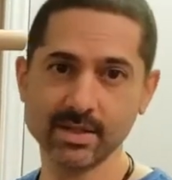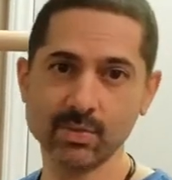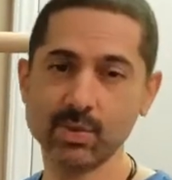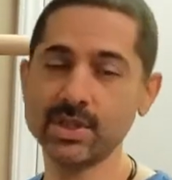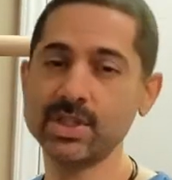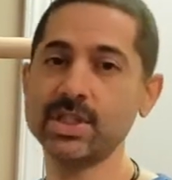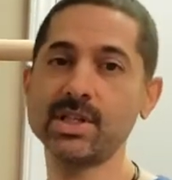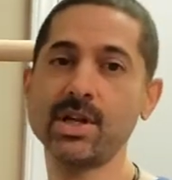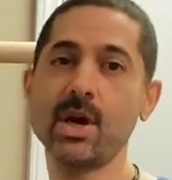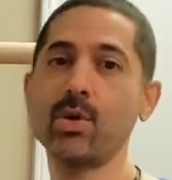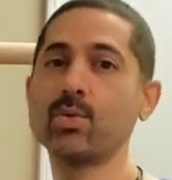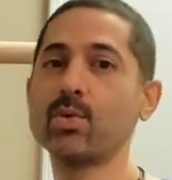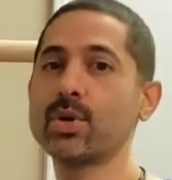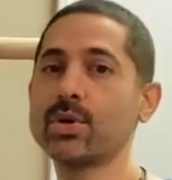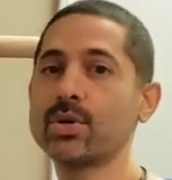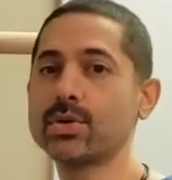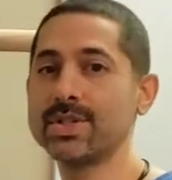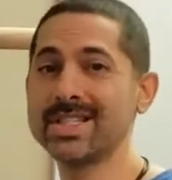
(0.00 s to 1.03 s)
which in our
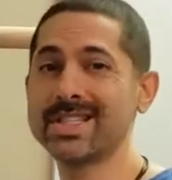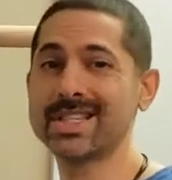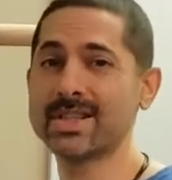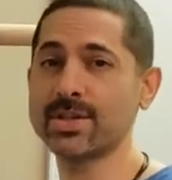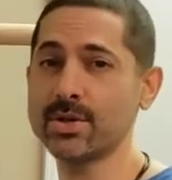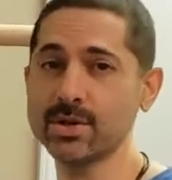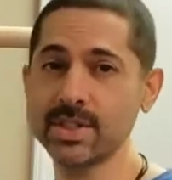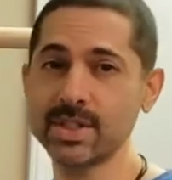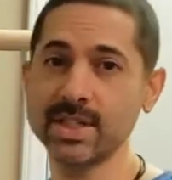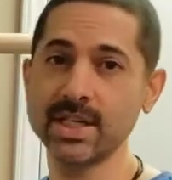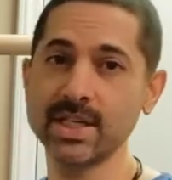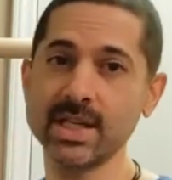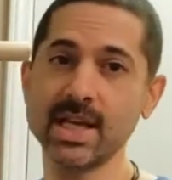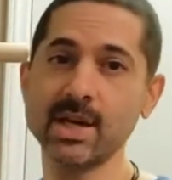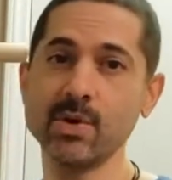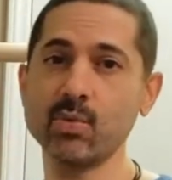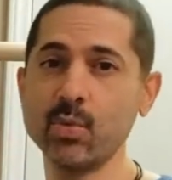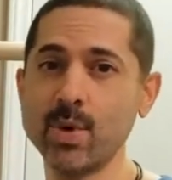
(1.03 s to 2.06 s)
world is thirsting
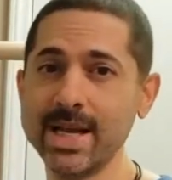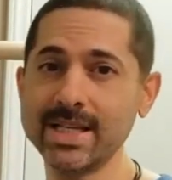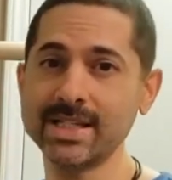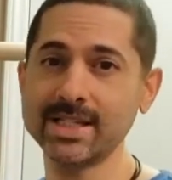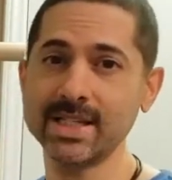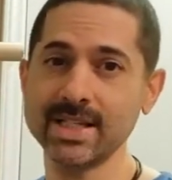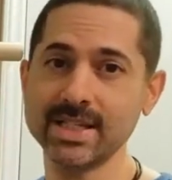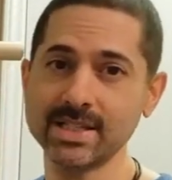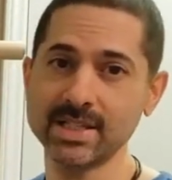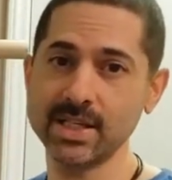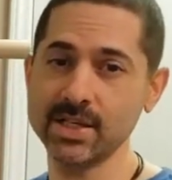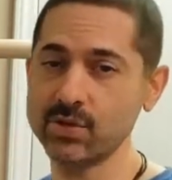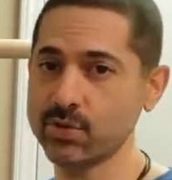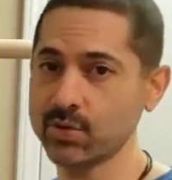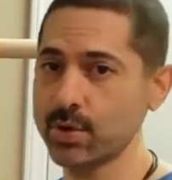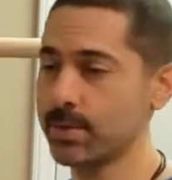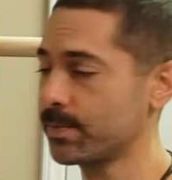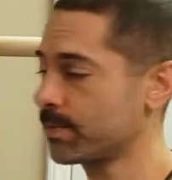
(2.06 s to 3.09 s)
and wasting
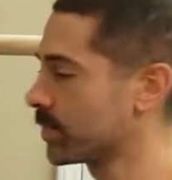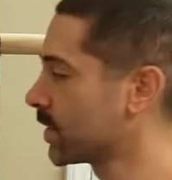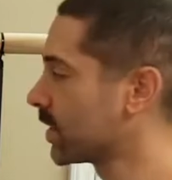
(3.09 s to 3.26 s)
syndrome.